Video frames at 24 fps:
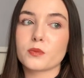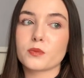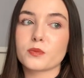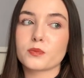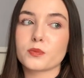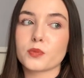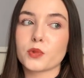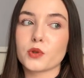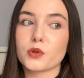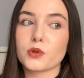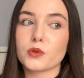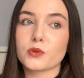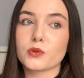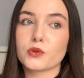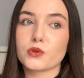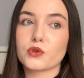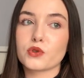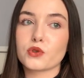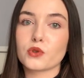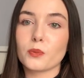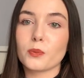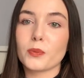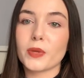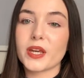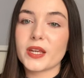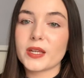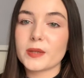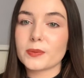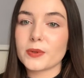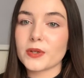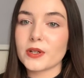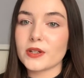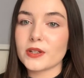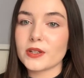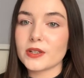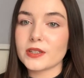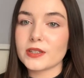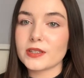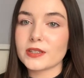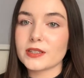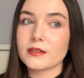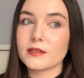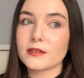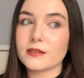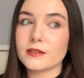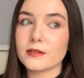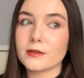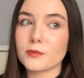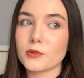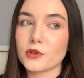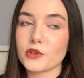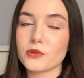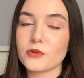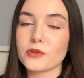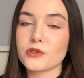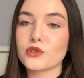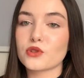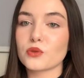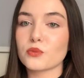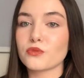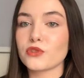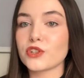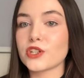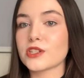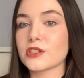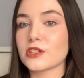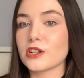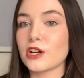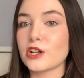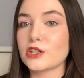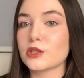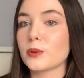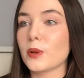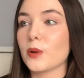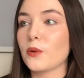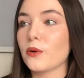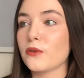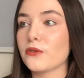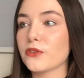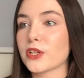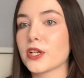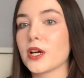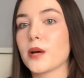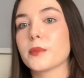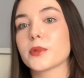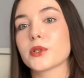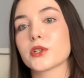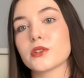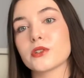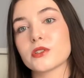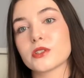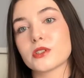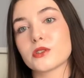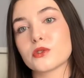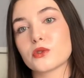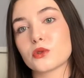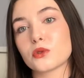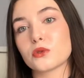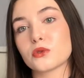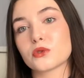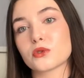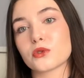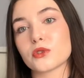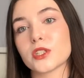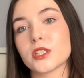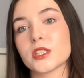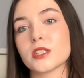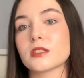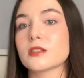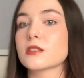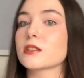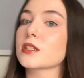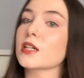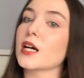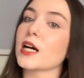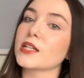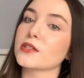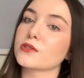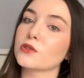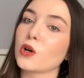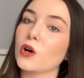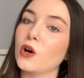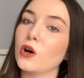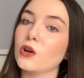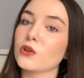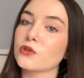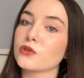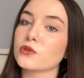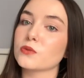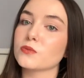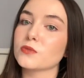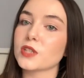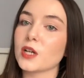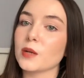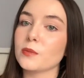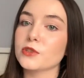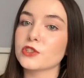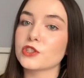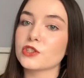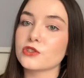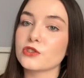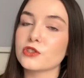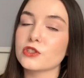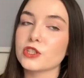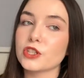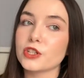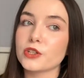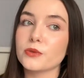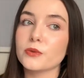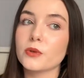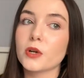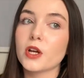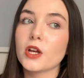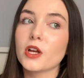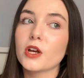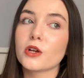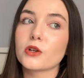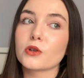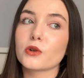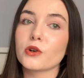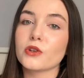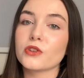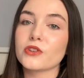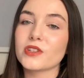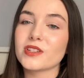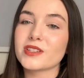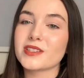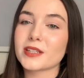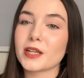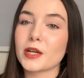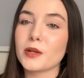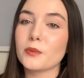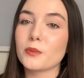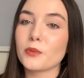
But there is some research about whether the chemicals in sunscreens can cause some damage as they do go into the skin.